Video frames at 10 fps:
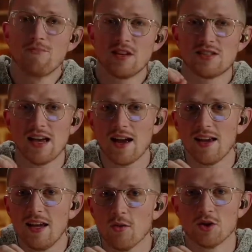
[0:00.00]
The
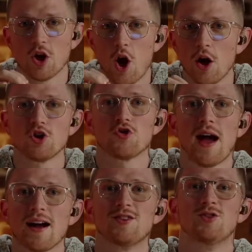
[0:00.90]
second year was on
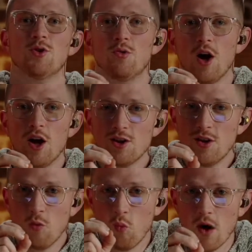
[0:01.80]
track to do
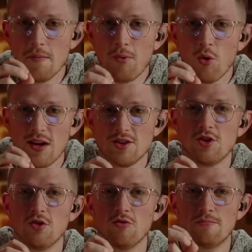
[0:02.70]

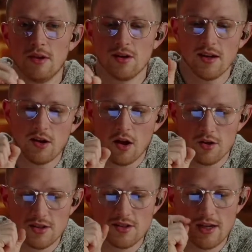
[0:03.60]
$1.2 million
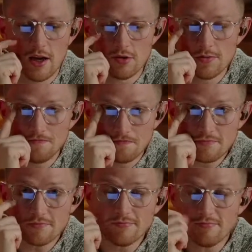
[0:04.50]
in sales,
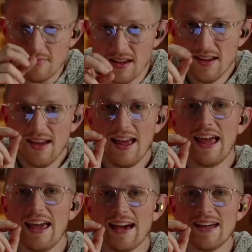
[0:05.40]

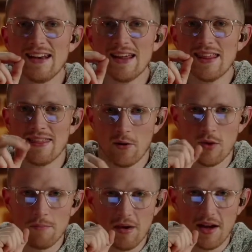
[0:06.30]
and they
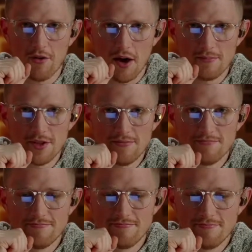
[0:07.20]
went bankrupt.
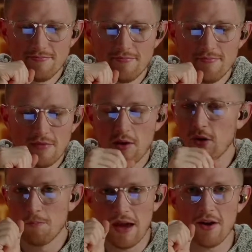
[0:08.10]
They
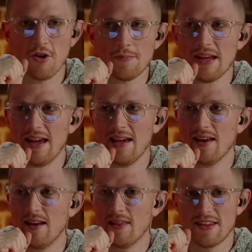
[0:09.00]
went bankrupt
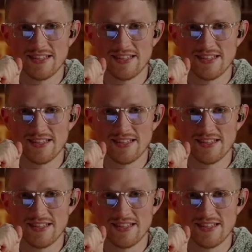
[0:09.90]
in the